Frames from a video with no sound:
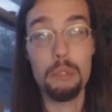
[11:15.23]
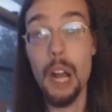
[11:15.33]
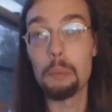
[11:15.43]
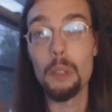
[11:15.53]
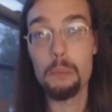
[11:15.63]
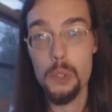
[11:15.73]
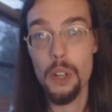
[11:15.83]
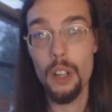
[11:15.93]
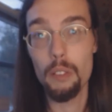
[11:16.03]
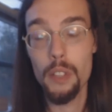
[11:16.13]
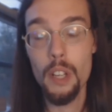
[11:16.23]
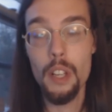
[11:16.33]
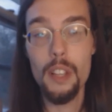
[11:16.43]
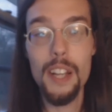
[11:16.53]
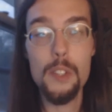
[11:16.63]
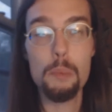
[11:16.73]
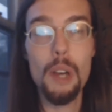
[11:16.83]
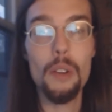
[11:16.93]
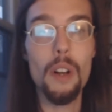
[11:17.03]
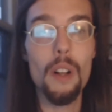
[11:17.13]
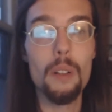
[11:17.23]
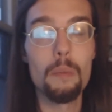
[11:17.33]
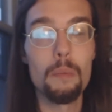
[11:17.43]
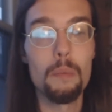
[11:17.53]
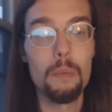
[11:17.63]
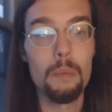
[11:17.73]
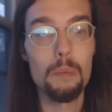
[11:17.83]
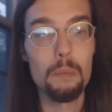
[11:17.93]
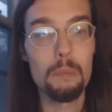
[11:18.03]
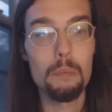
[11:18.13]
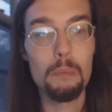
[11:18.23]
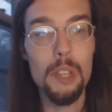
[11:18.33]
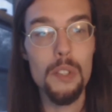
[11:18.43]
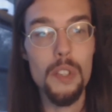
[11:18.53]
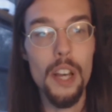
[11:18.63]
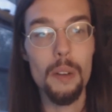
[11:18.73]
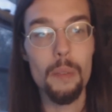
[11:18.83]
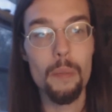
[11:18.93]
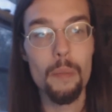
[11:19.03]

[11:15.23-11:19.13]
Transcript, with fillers: problem solved that's about all peace out